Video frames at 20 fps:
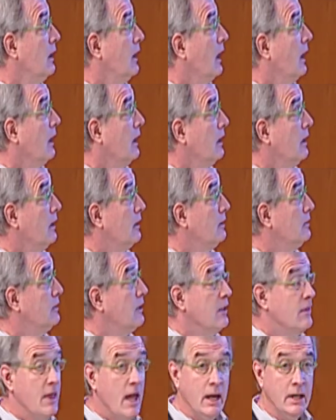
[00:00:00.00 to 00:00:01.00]
And
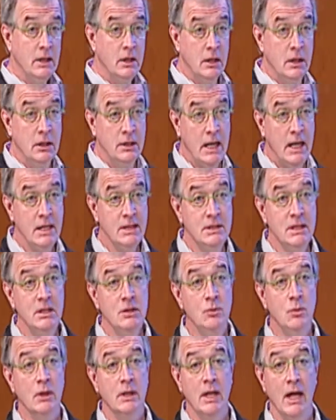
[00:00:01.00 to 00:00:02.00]
that takes
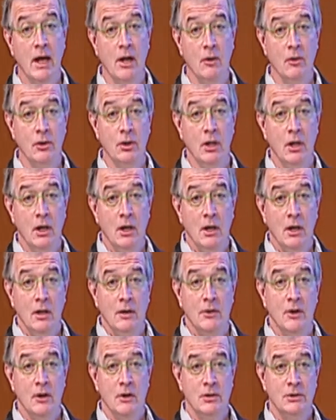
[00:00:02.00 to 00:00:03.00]
into account
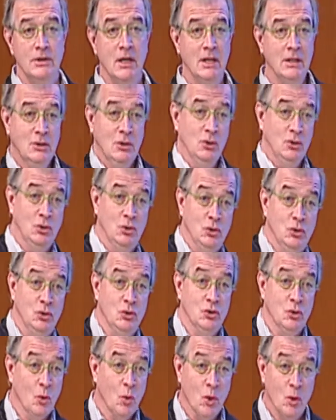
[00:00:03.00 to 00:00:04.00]
the scientist is
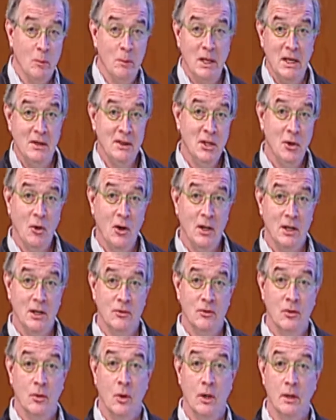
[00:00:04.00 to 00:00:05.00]
squirming in the
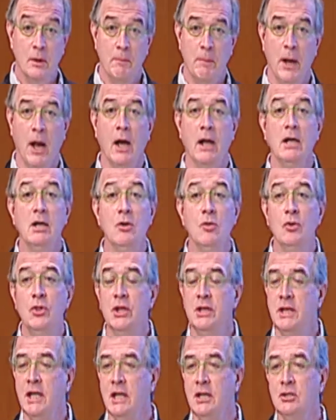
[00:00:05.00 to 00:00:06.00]
audience going, but I know the
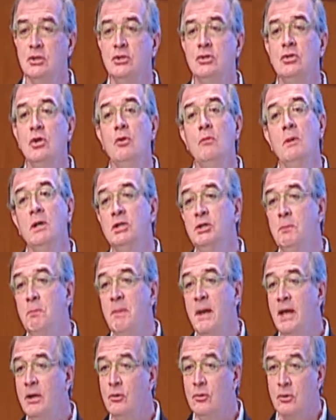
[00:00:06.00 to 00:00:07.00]
data so much
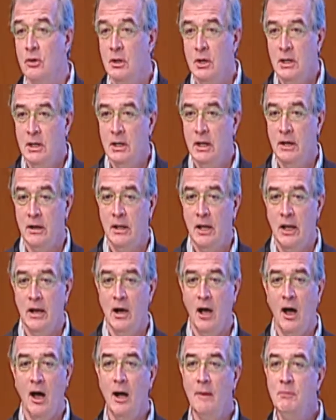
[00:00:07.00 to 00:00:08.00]
better, and, and
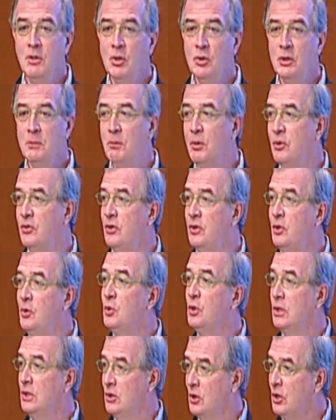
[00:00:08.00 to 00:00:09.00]
I'm the only person who
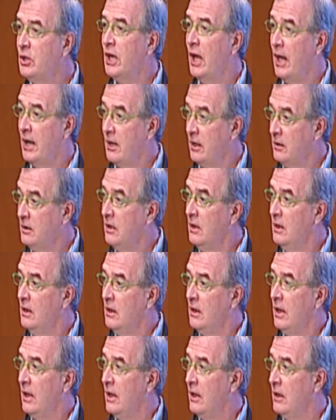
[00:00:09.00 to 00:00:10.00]
can look at it.
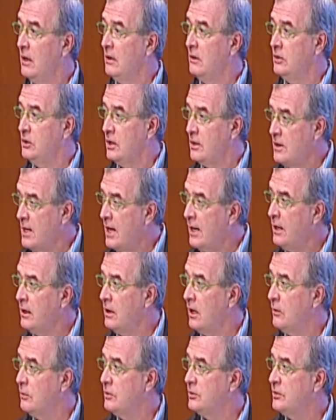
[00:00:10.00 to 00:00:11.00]
And to that,
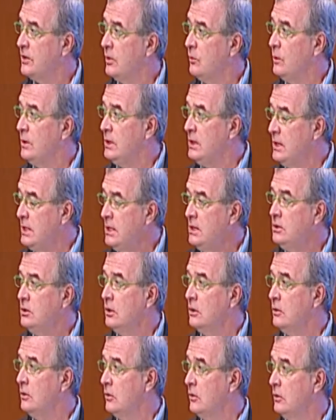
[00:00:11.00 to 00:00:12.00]
I would say we need to
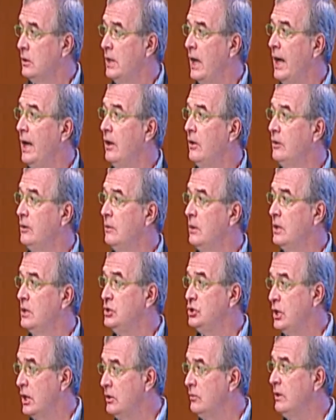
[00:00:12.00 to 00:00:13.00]
learn how to
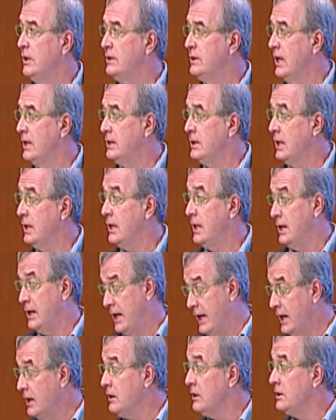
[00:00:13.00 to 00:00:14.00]
generate that data and
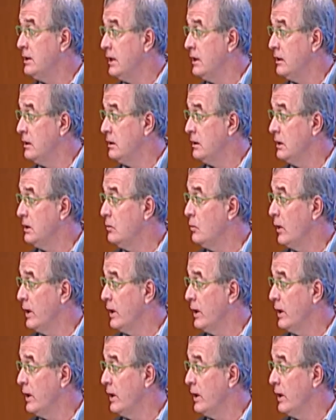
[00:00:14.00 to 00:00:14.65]
annotate it in